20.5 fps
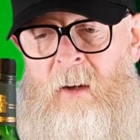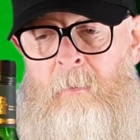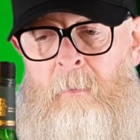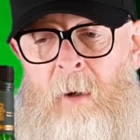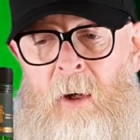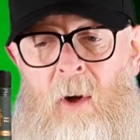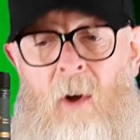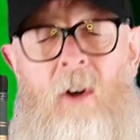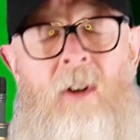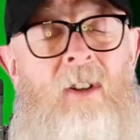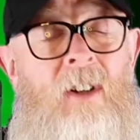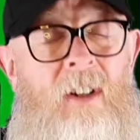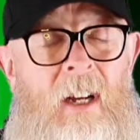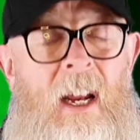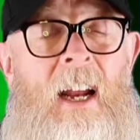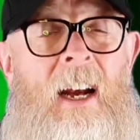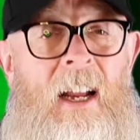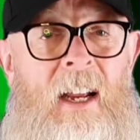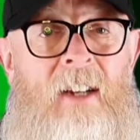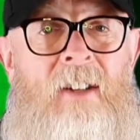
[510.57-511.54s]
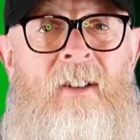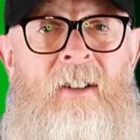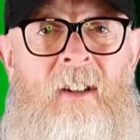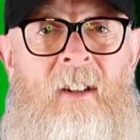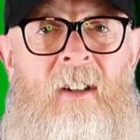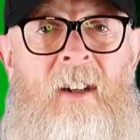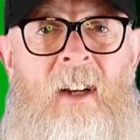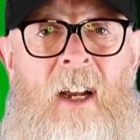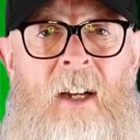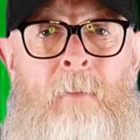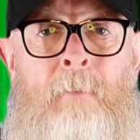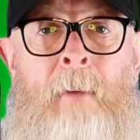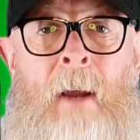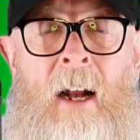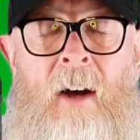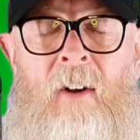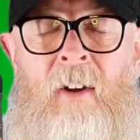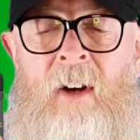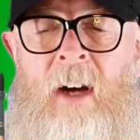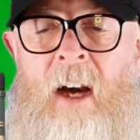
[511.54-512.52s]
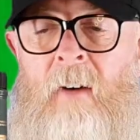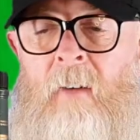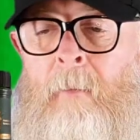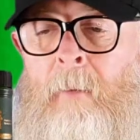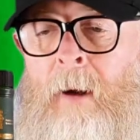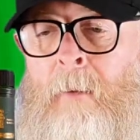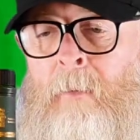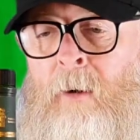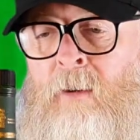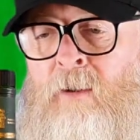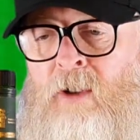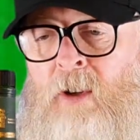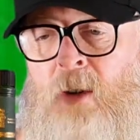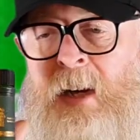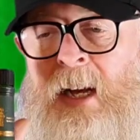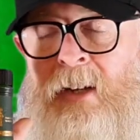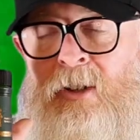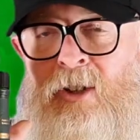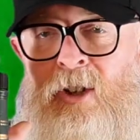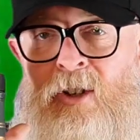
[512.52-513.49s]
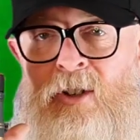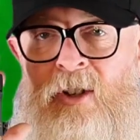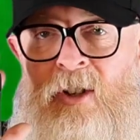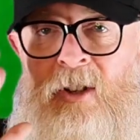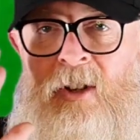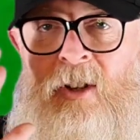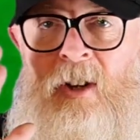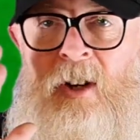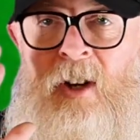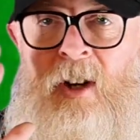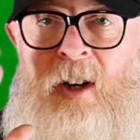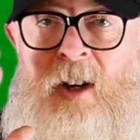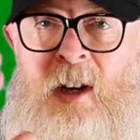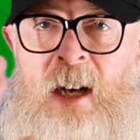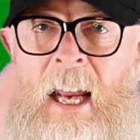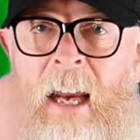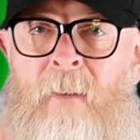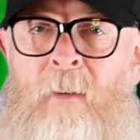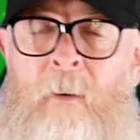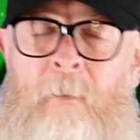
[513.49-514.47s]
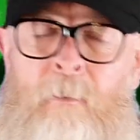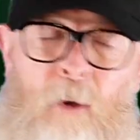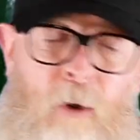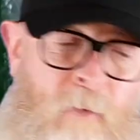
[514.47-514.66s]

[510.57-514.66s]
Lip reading: because it's better than I remember. So let's just leave it and